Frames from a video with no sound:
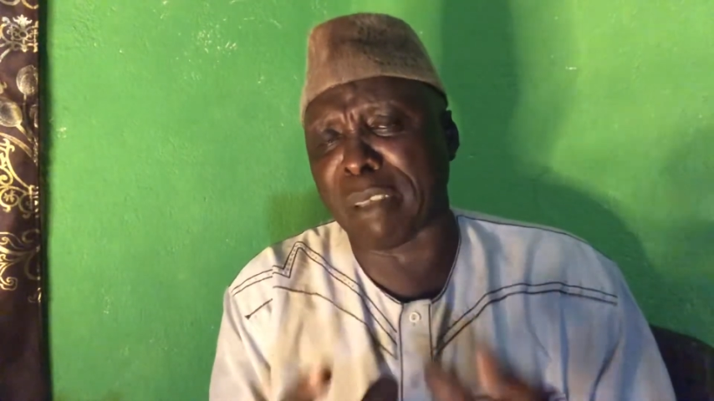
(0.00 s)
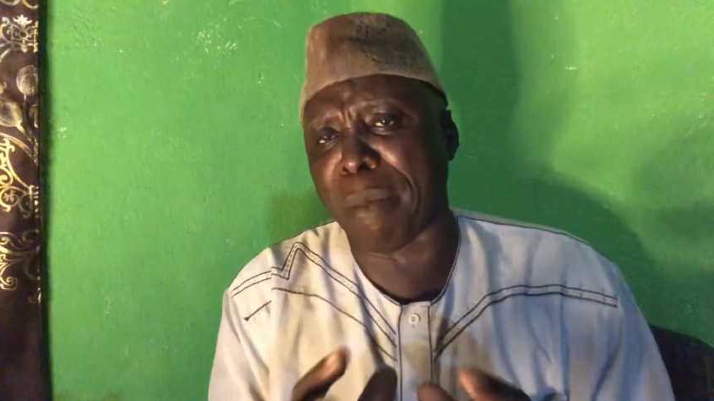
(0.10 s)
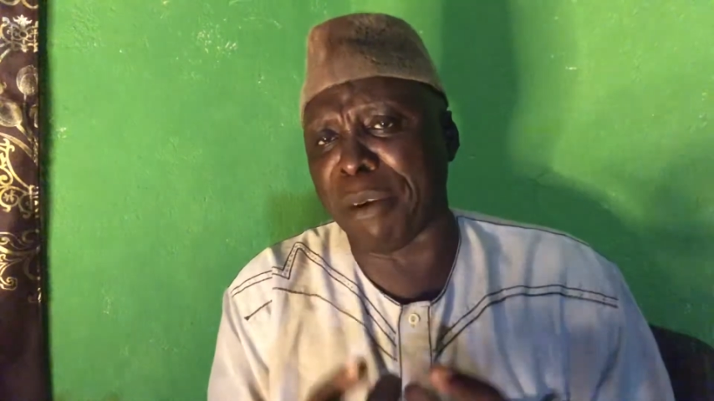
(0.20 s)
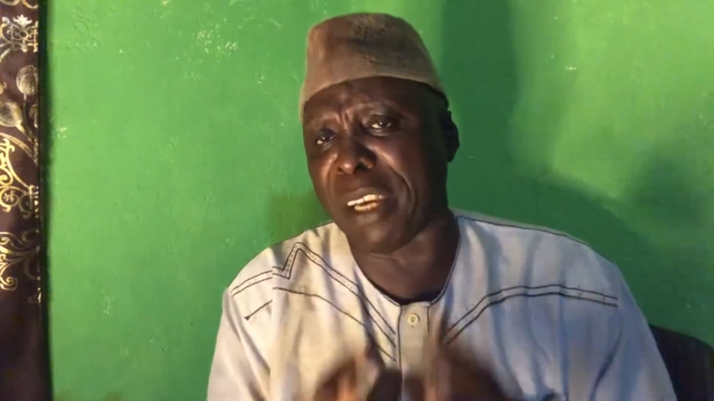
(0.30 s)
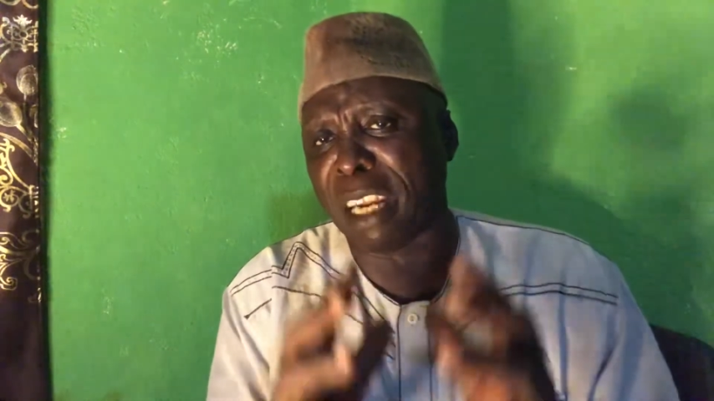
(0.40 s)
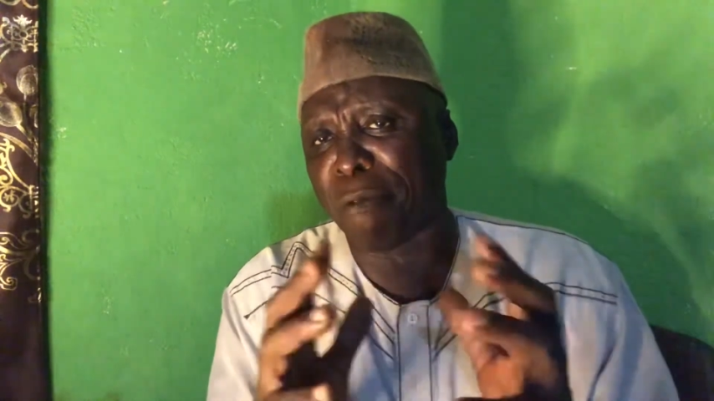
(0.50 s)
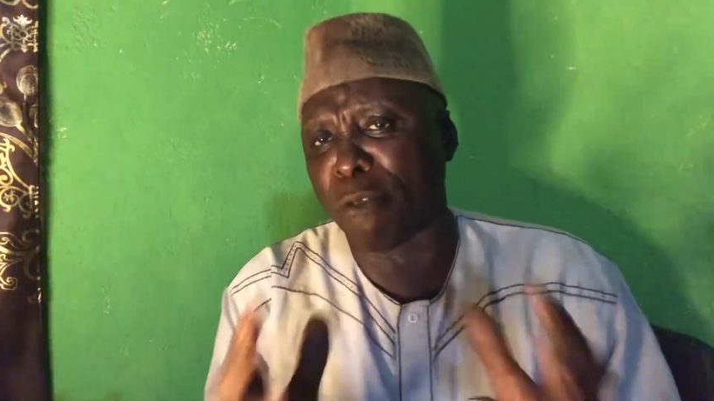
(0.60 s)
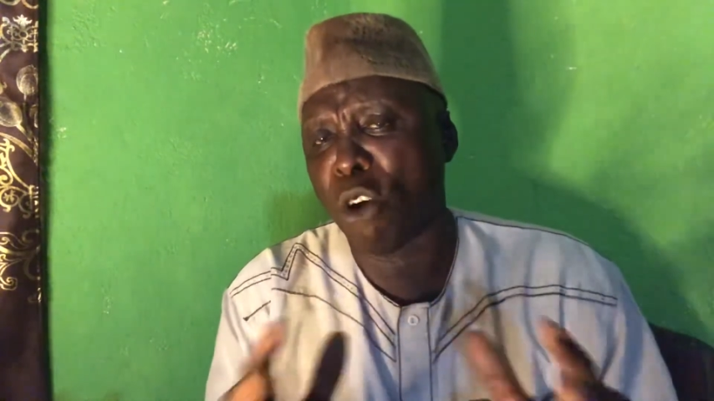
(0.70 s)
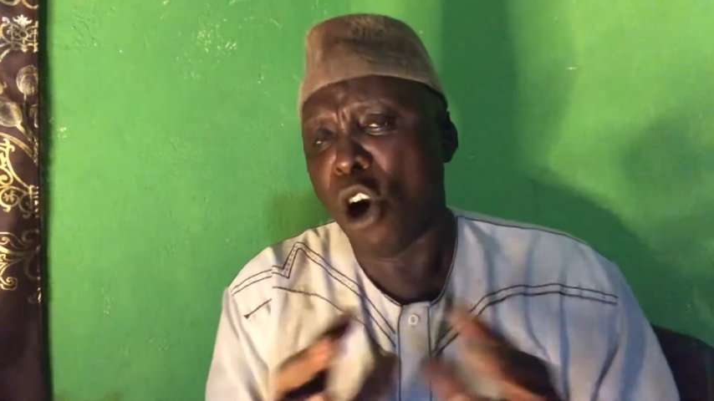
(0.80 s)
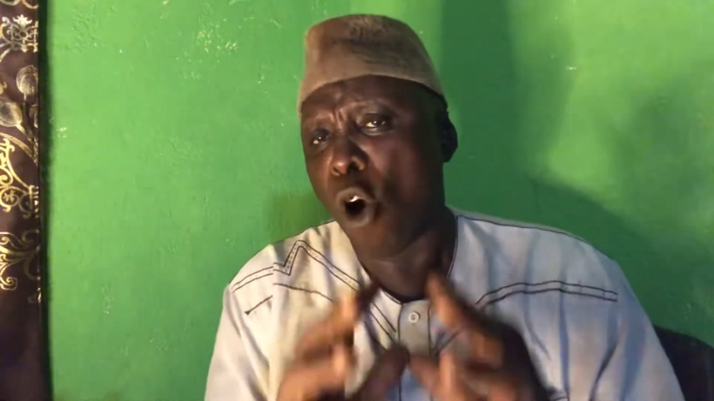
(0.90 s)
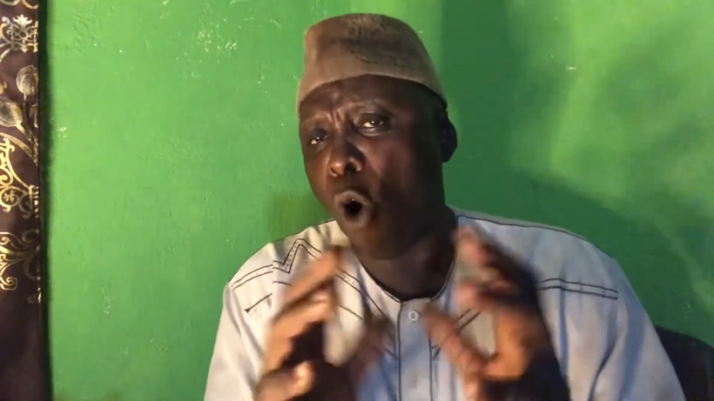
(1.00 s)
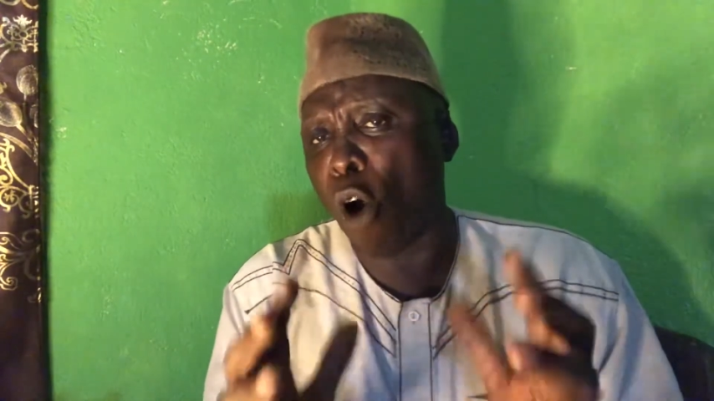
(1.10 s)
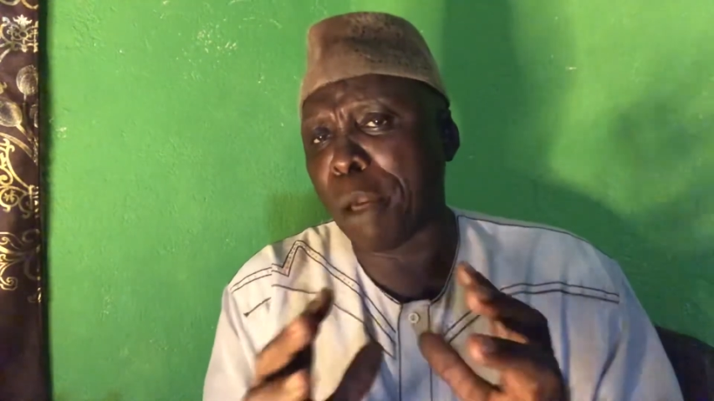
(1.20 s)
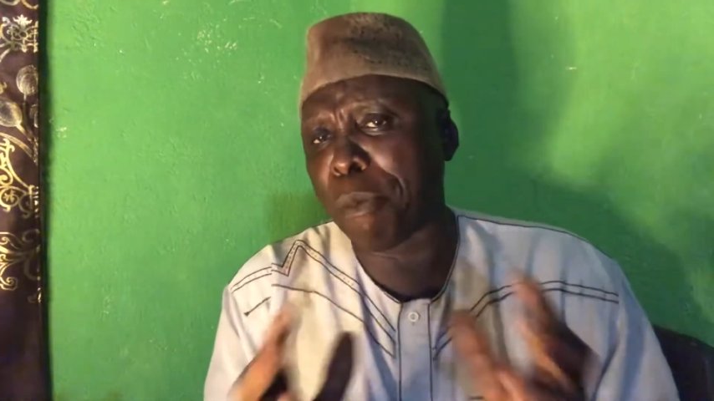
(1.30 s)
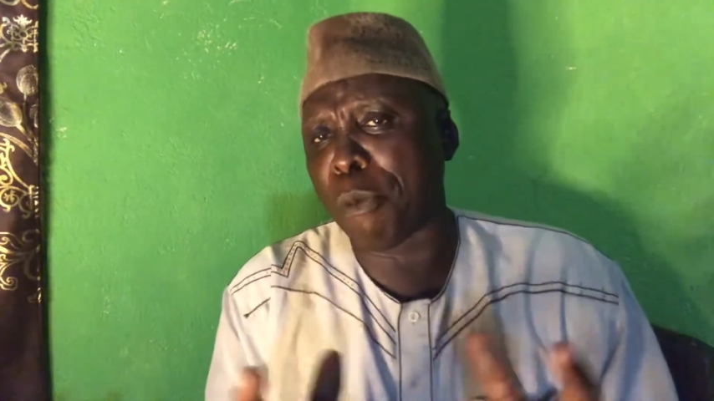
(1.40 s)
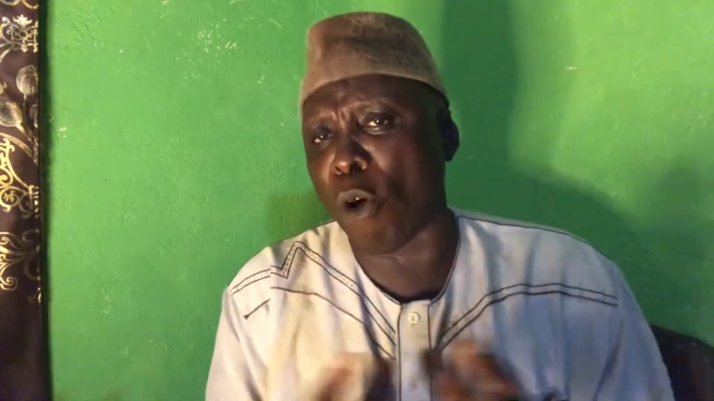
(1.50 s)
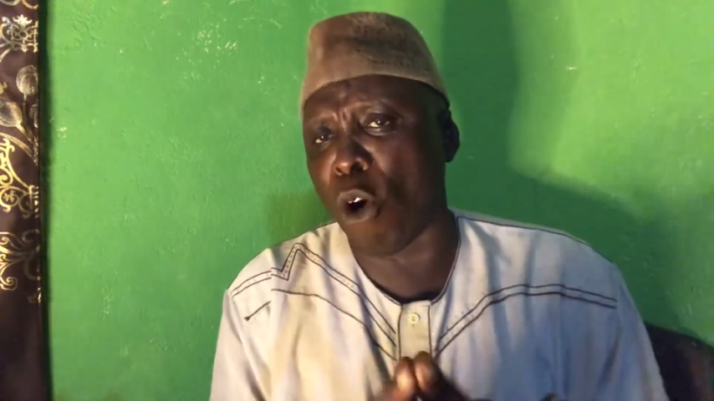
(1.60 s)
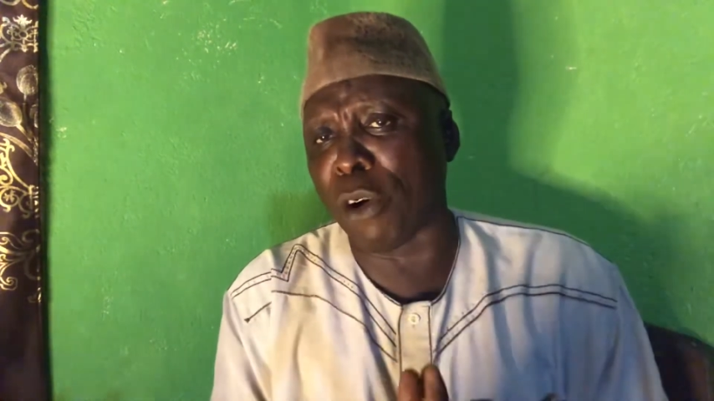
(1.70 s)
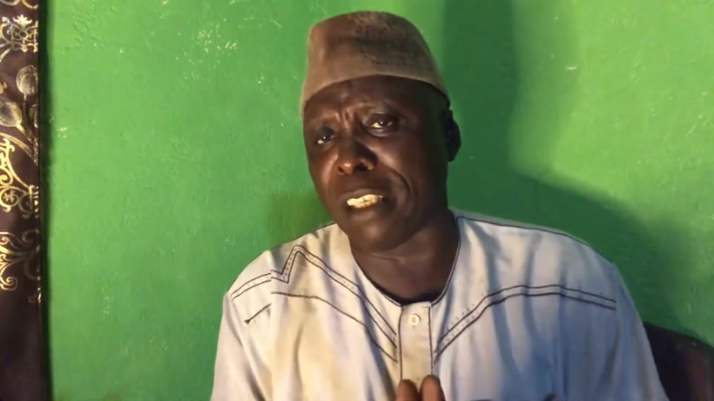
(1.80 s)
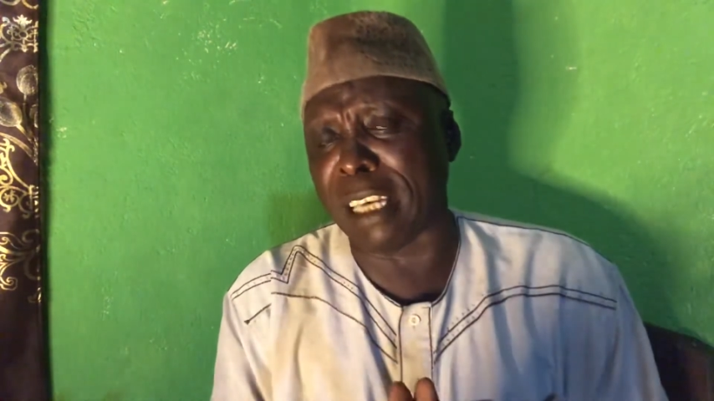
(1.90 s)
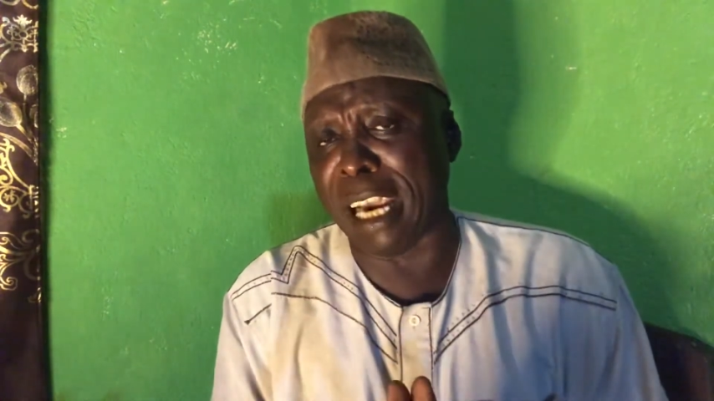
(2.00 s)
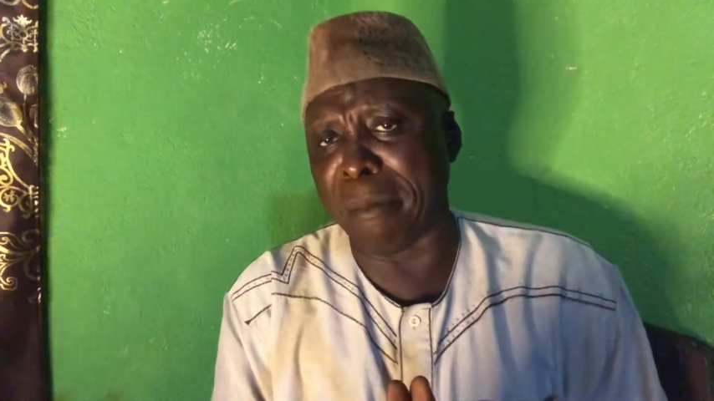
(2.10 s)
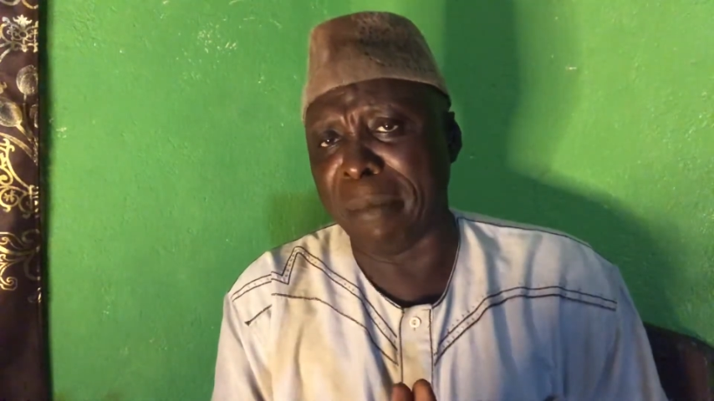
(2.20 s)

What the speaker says: We cannot fool all the people all the time.